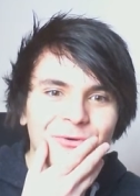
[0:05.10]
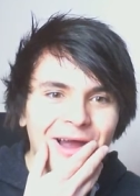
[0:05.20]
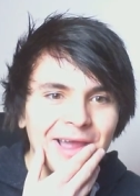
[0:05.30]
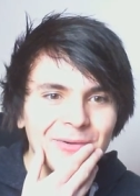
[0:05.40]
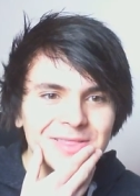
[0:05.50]

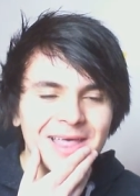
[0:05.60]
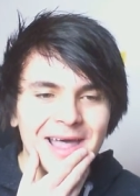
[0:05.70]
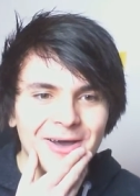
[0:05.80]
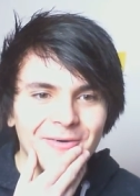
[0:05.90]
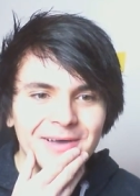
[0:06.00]
bright. What the
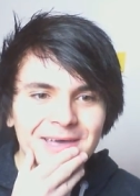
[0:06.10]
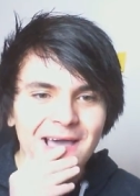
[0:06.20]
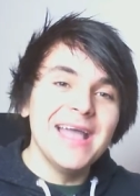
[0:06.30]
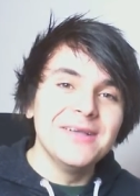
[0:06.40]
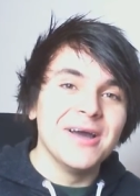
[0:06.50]
hell?
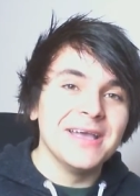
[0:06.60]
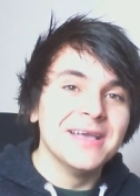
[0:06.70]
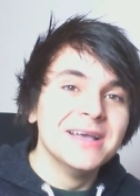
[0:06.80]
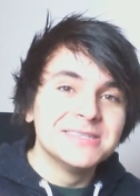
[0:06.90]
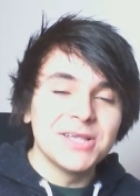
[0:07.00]

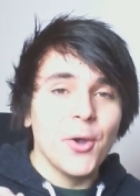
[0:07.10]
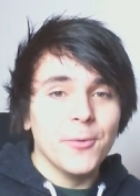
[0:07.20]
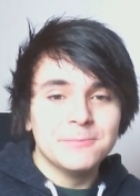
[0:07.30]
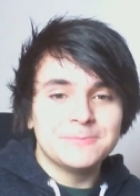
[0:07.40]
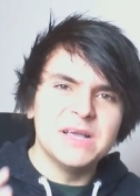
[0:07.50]
Anyway,
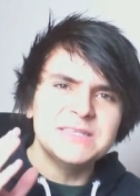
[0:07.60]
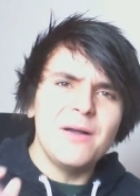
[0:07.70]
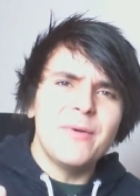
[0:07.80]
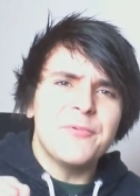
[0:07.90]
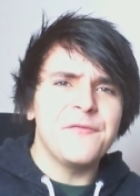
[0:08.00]
so, because
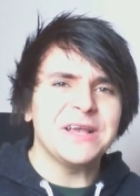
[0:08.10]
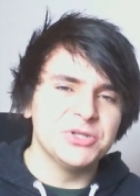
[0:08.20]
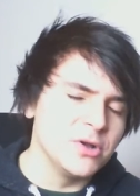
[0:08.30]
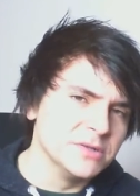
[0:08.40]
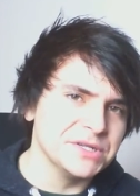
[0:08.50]
I'm a
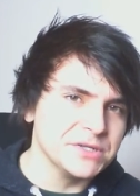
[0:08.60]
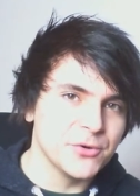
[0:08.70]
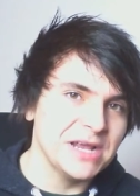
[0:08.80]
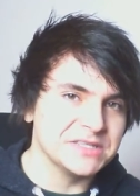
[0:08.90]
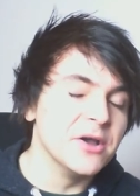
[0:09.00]
professional content
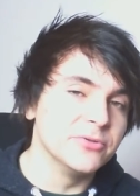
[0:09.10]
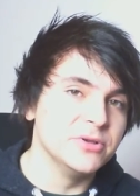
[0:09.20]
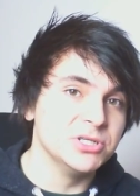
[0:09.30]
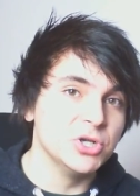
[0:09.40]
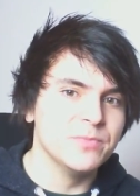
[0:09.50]
creator here on
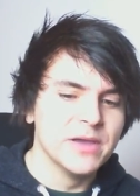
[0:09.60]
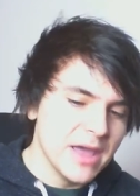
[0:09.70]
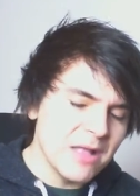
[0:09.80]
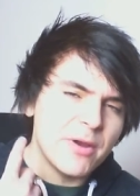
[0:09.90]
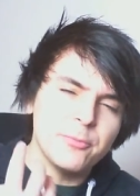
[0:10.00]
YouTube,
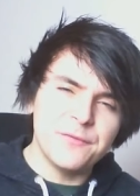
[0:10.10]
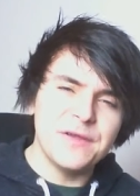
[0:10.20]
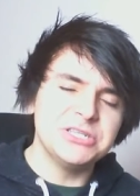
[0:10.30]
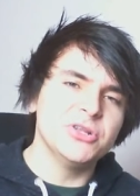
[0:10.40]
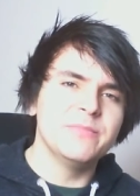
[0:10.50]
and by
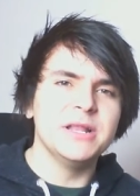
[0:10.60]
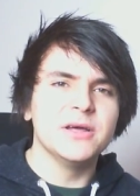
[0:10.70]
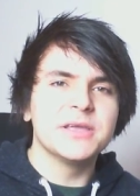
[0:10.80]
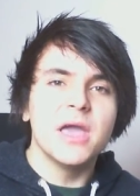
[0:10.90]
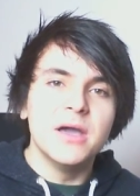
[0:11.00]
professional I mean
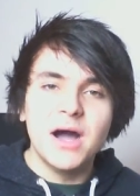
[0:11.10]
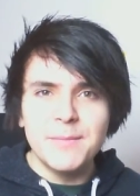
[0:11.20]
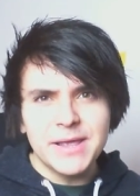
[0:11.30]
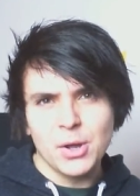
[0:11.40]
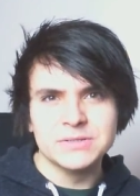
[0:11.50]
like, I
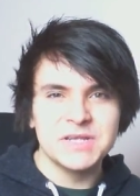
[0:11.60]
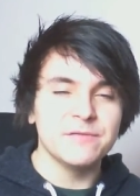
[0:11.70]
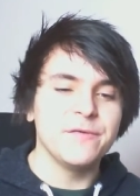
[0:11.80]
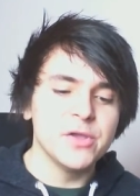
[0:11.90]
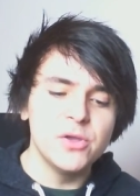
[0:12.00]
make
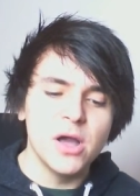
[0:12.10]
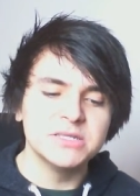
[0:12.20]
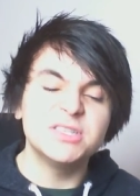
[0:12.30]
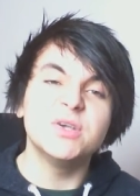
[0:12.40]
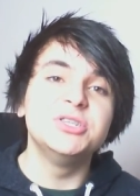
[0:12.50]
content for you
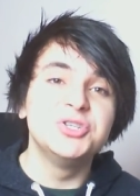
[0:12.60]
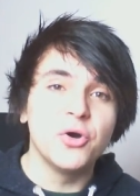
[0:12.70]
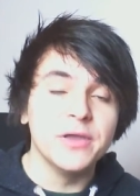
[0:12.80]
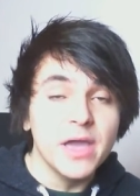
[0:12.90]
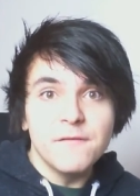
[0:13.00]
guys to
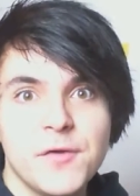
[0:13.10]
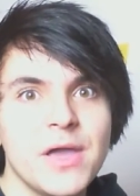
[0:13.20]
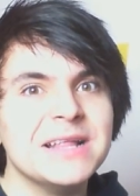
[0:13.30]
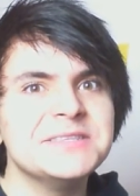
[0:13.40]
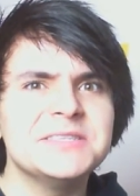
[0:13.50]
enjoy, for
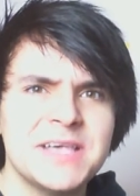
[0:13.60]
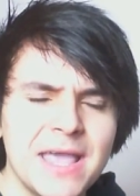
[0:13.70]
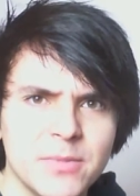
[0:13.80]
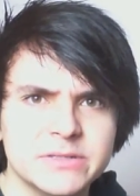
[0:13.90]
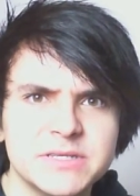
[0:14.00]
your
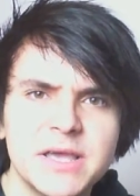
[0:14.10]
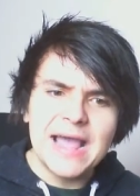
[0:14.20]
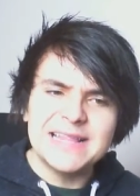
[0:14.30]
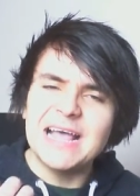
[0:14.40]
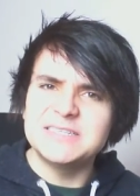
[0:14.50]
entertainment,
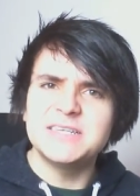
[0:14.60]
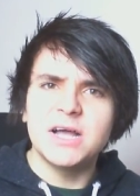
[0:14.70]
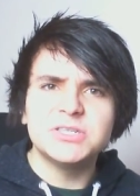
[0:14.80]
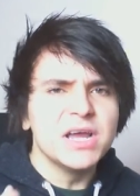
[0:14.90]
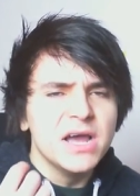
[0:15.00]
and as
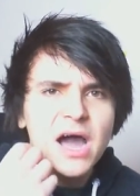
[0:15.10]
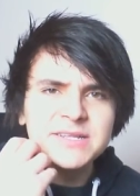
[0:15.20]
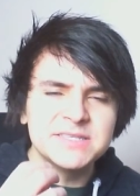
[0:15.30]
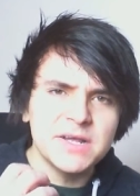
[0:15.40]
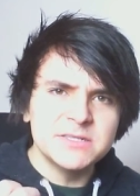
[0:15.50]
such, I
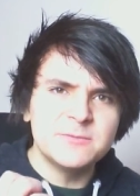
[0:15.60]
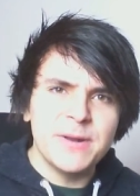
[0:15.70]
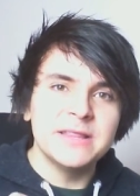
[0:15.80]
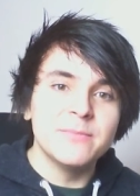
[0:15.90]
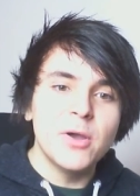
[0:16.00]
decided to
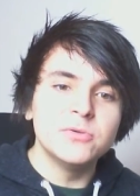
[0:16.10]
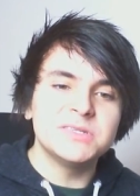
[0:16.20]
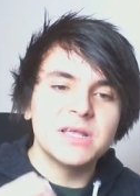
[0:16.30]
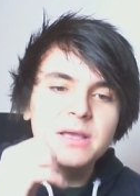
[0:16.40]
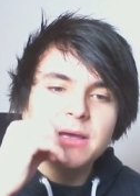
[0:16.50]
play the
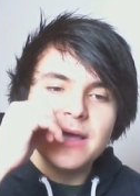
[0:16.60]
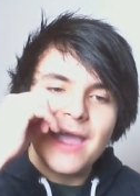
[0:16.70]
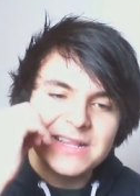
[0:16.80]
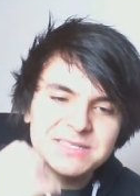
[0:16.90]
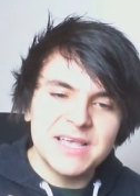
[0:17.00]
most
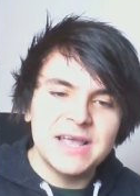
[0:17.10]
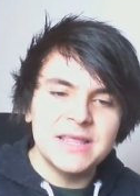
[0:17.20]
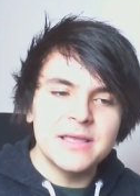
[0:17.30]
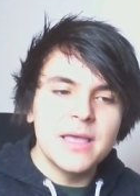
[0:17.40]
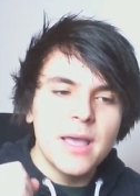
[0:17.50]

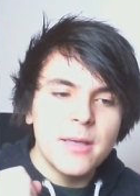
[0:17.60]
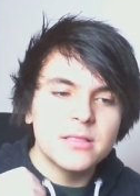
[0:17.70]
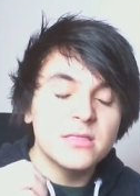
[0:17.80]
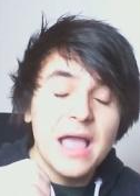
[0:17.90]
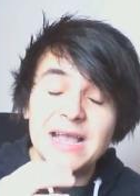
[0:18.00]
entertaining,
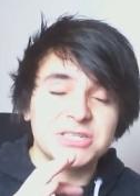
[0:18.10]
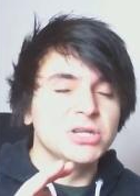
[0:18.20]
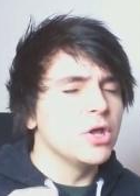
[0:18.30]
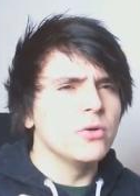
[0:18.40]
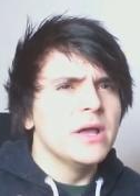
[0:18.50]

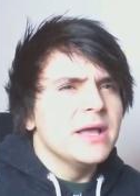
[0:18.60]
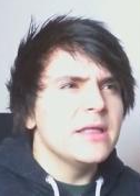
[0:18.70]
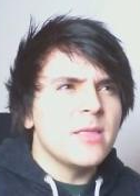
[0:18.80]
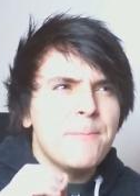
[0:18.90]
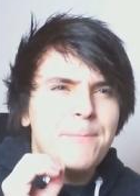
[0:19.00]
actually no, the